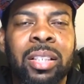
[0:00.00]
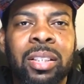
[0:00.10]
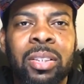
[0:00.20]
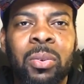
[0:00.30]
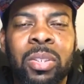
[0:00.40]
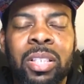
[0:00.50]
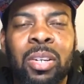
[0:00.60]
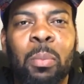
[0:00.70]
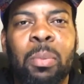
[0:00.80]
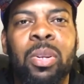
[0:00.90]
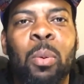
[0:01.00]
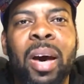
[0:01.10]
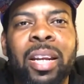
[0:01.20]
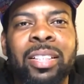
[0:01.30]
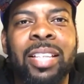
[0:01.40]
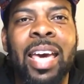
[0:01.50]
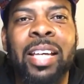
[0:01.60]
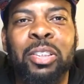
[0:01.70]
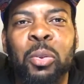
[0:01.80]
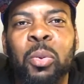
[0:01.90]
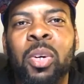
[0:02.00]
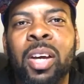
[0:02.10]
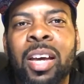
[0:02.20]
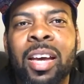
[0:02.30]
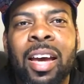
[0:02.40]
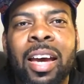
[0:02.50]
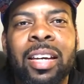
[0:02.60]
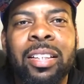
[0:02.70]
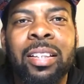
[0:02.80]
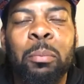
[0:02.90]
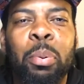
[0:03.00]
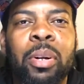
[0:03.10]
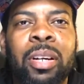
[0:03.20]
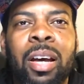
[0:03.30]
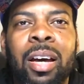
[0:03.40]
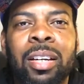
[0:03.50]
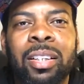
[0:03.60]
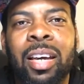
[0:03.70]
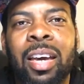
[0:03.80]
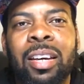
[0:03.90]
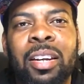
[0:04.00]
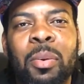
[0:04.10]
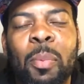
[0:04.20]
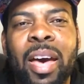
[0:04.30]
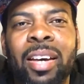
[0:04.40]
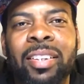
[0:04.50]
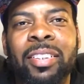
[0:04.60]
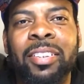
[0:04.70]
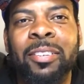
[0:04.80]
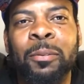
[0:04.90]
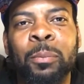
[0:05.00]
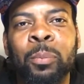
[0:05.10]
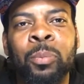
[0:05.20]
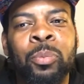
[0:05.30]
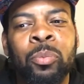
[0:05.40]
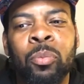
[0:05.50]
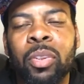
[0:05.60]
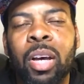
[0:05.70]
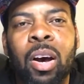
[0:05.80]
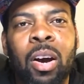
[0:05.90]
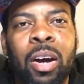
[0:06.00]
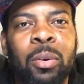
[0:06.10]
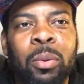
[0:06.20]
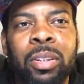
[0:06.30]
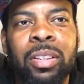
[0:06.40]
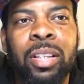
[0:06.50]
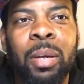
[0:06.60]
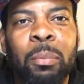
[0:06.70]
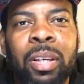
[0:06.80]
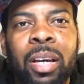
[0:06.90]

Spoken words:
You ain't see nobody has asked you, hey, put in 100, get 800 back? All right, well, let me